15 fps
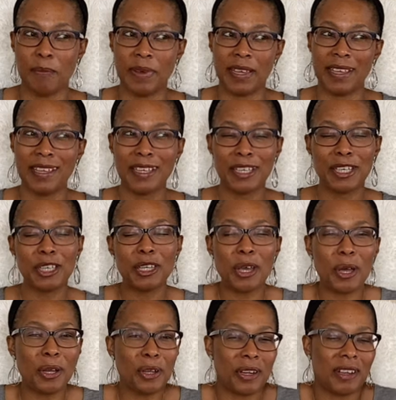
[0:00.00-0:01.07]
but you
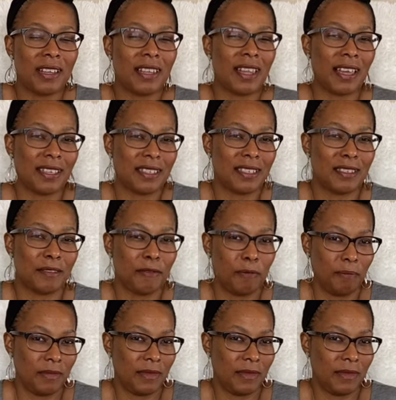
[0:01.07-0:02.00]
know, a girl likes to,